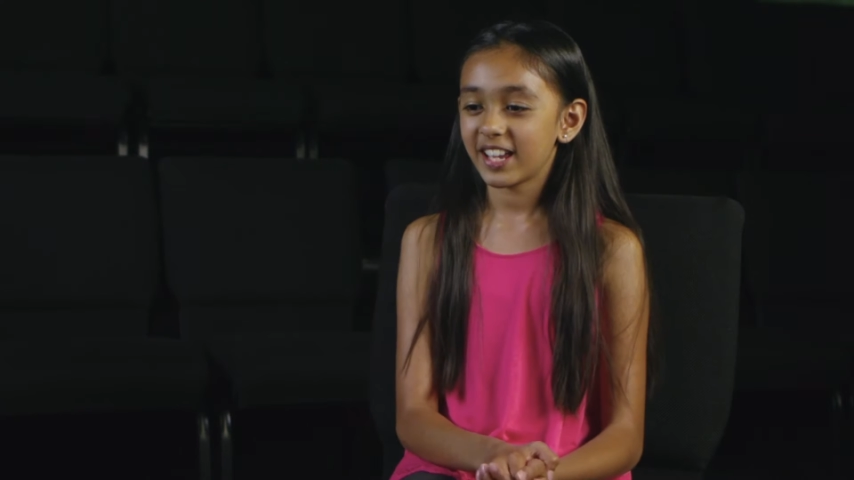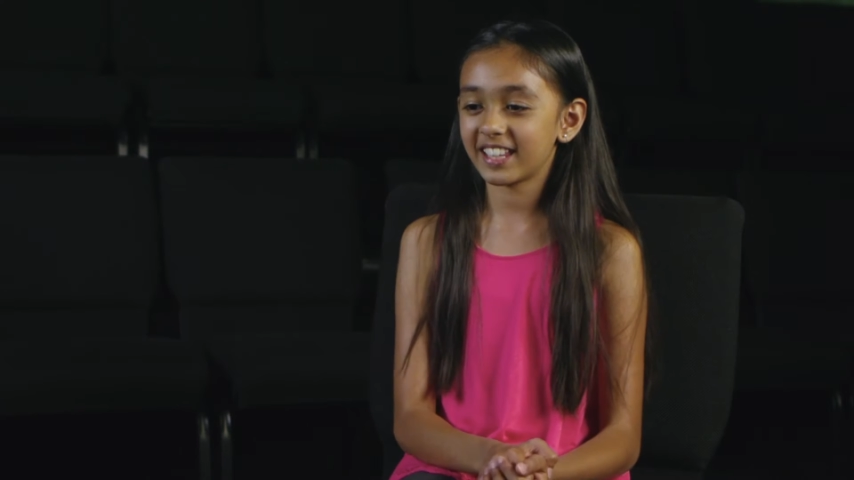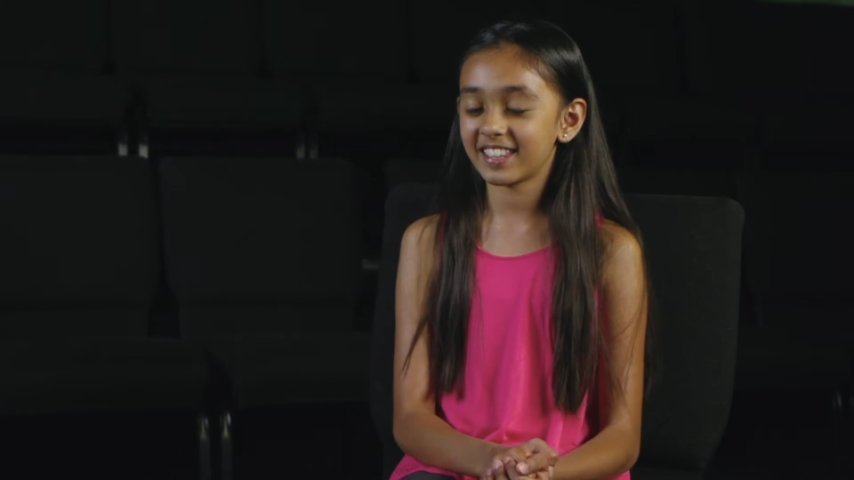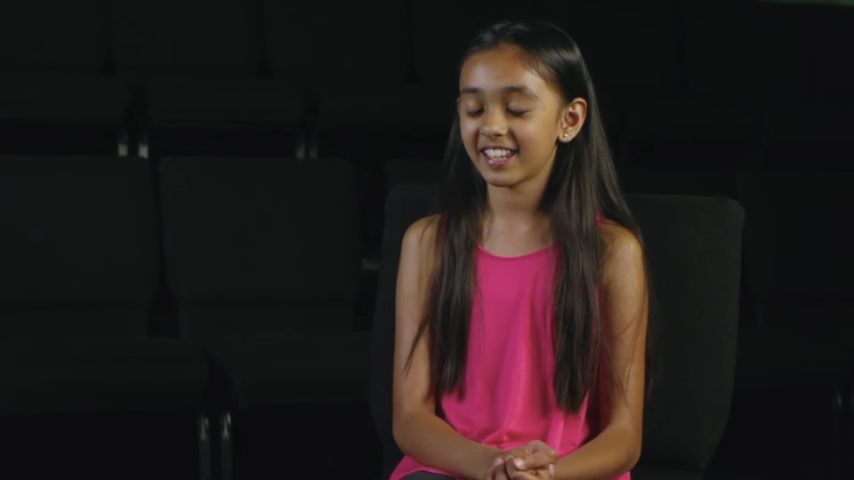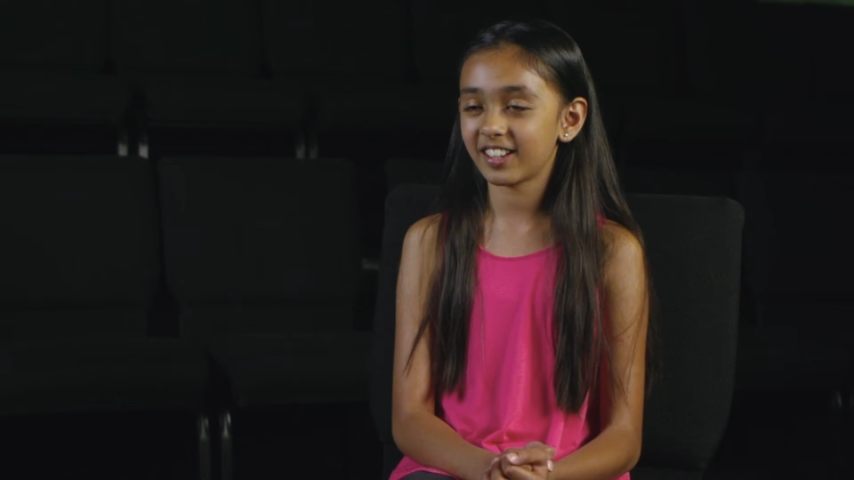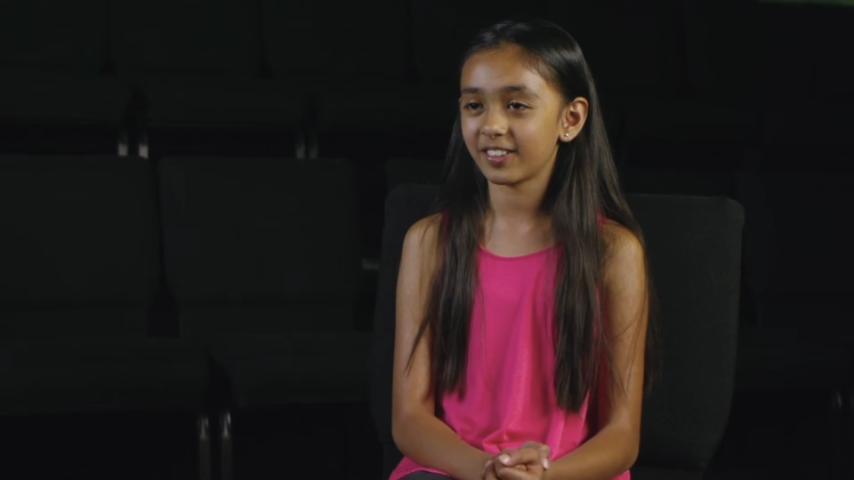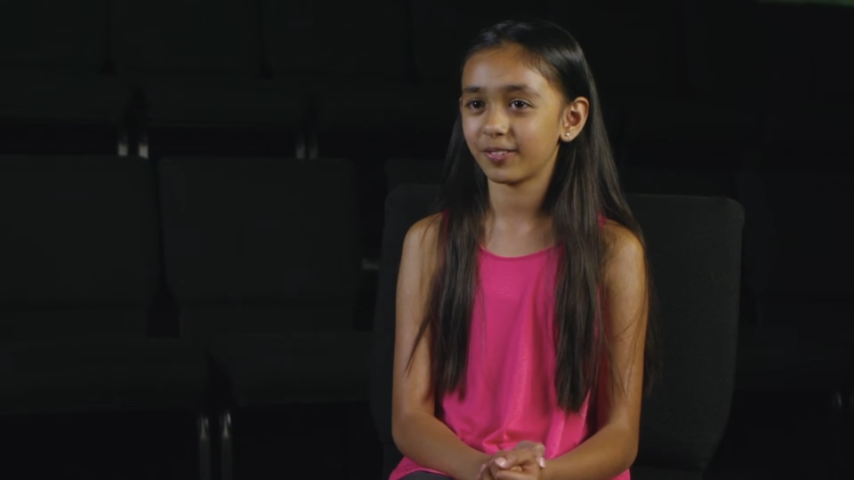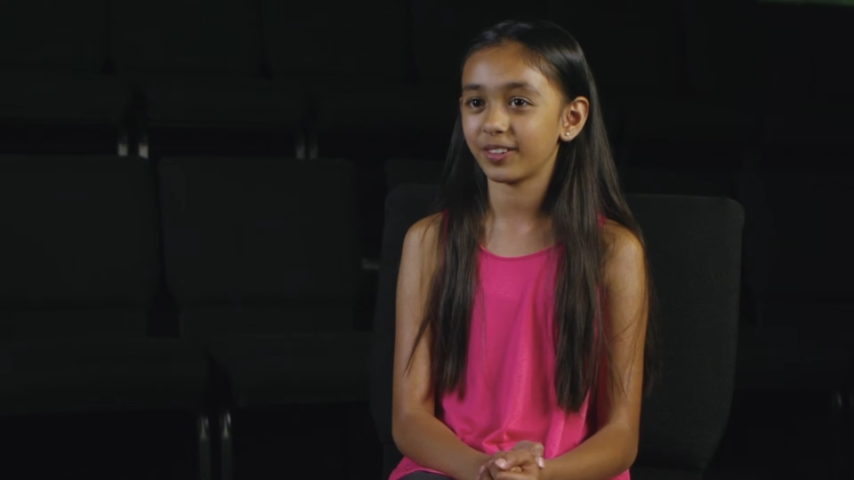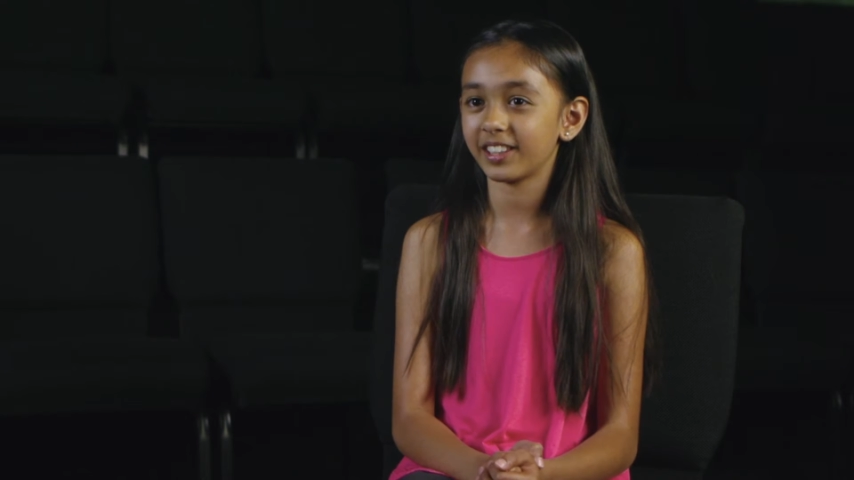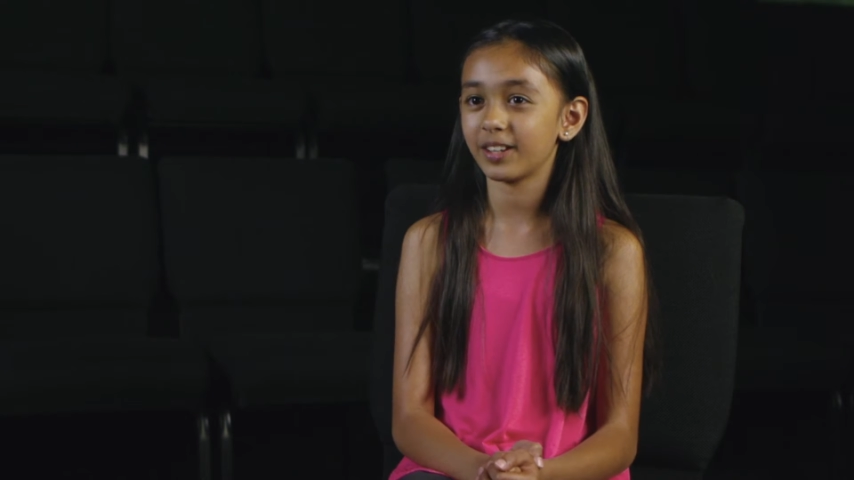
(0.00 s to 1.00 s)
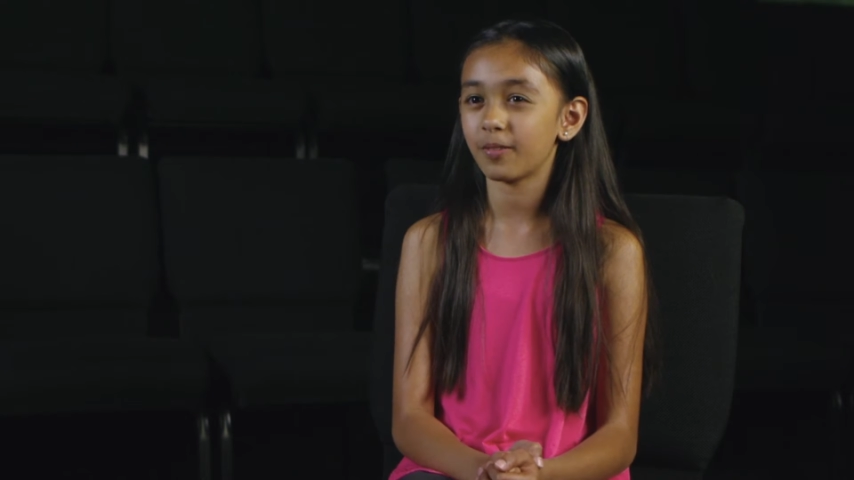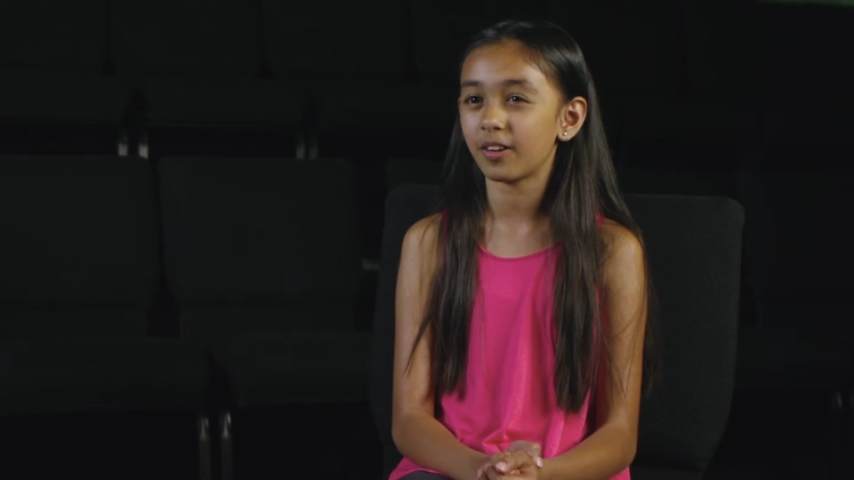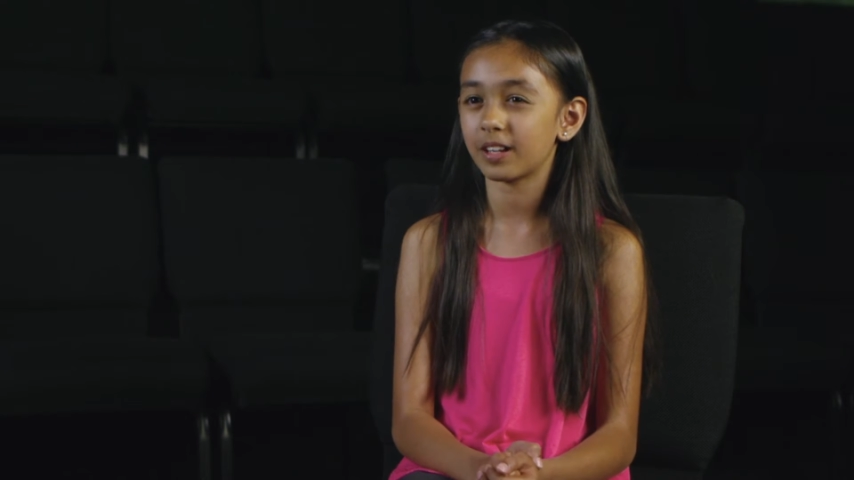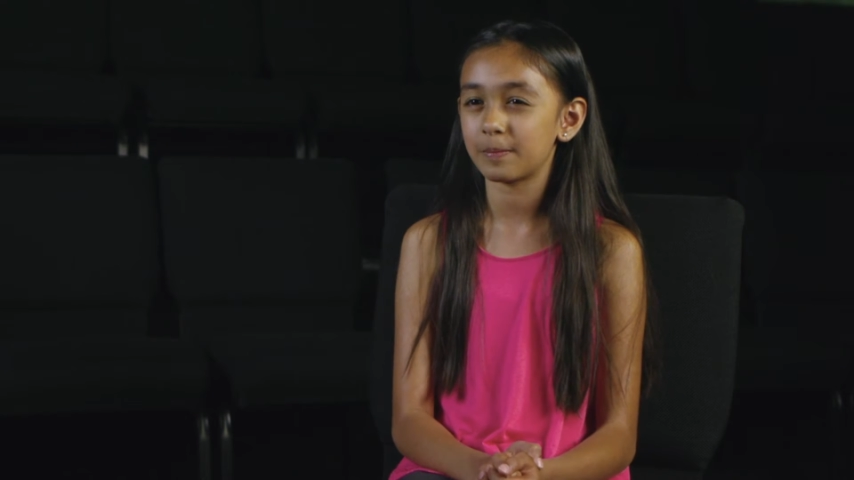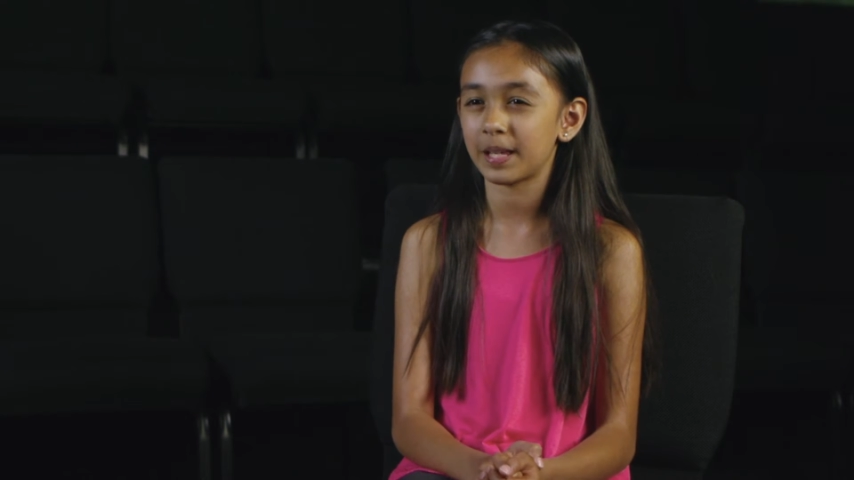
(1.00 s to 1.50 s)
It's like a really
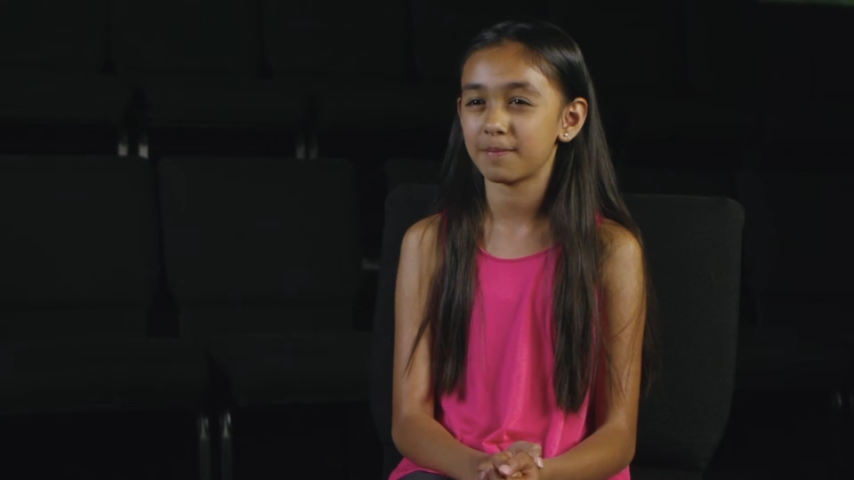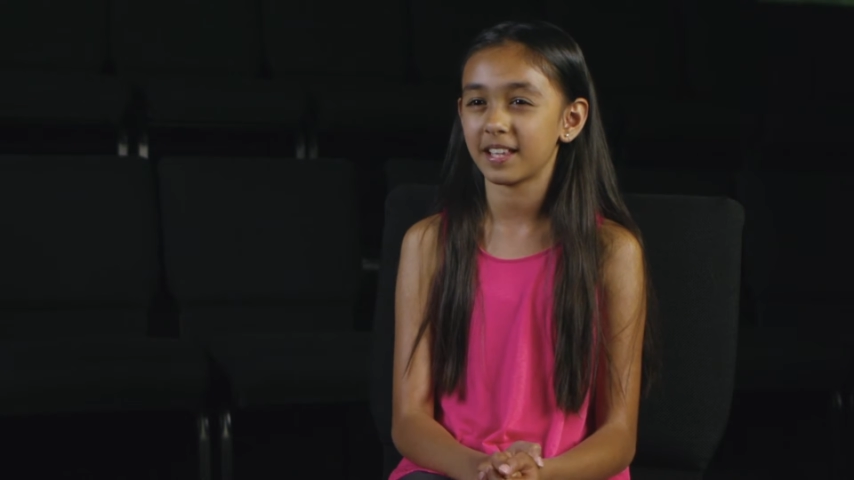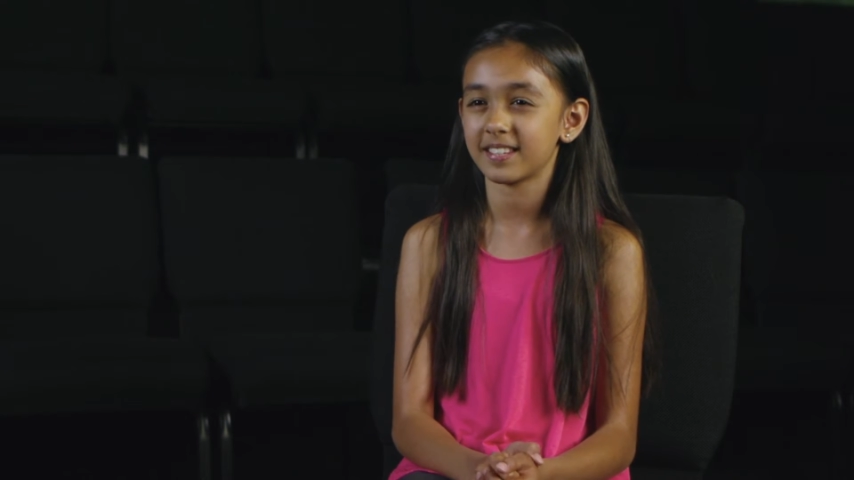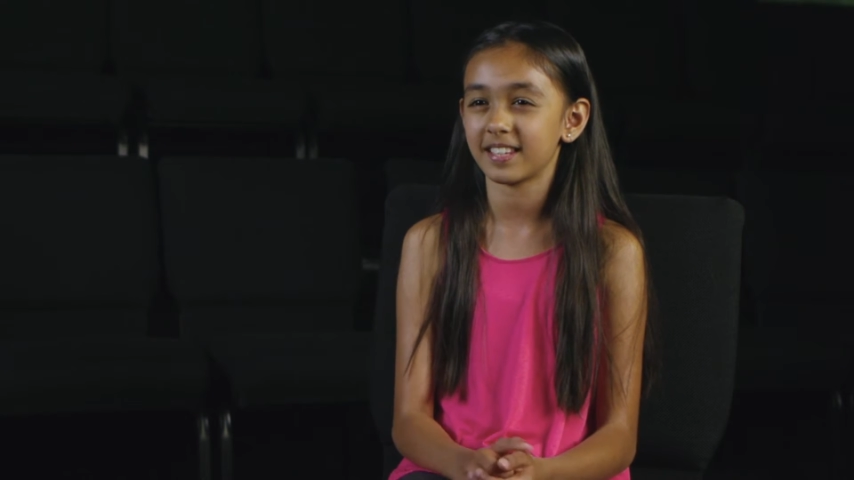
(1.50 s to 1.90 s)
welcoming place.